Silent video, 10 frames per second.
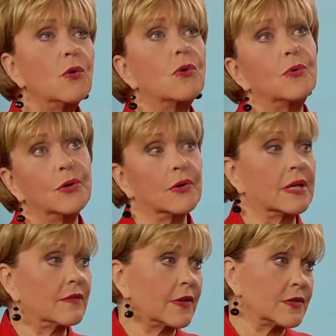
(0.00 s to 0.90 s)
know who you're
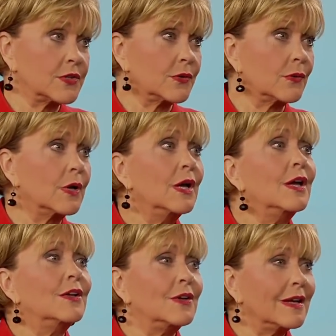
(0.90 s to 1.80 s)
giving to
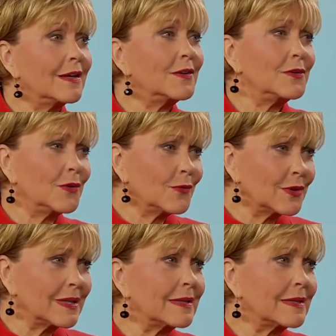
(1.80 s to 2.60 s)
you know,